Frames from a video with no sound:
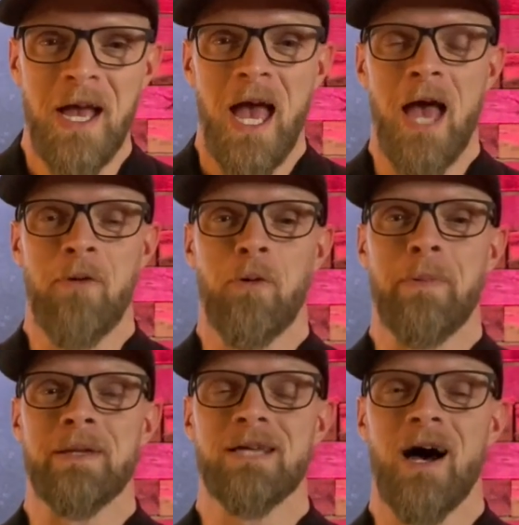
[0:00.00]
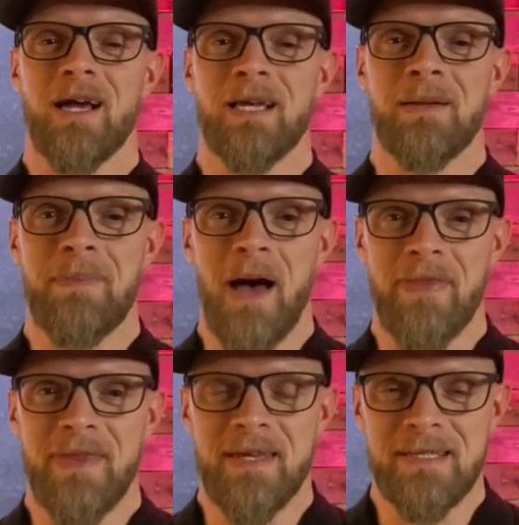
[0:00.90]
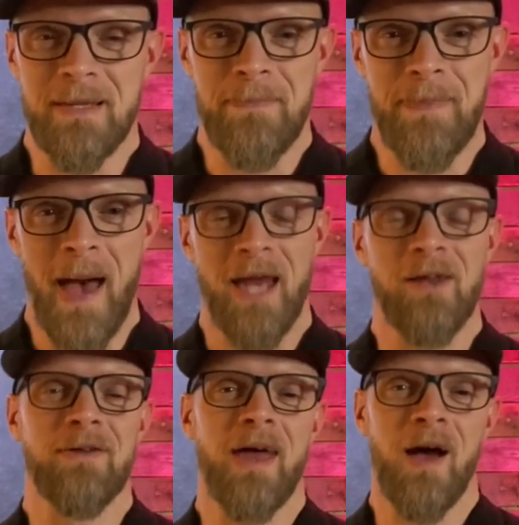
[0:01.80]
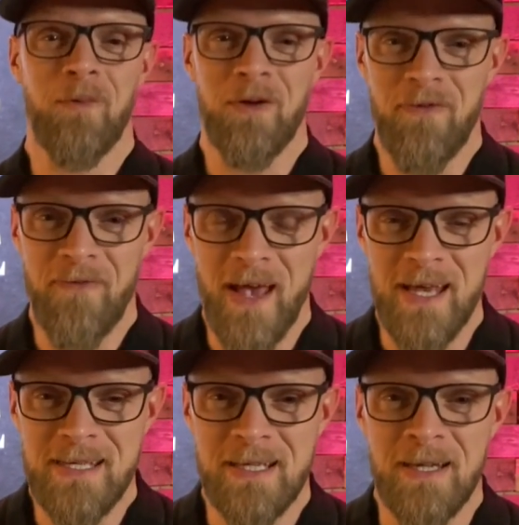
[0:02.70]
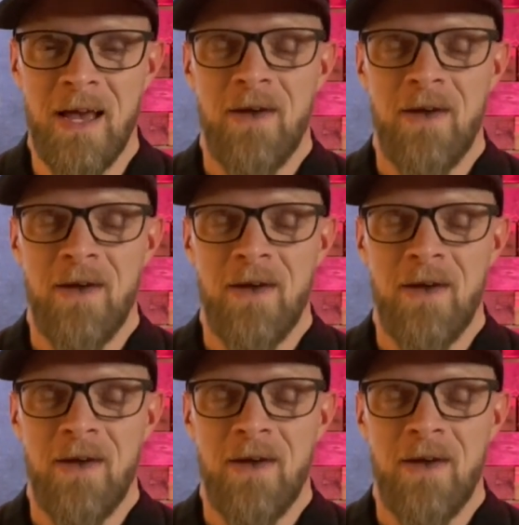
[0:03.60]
and we've been talking about this, the battle that we face and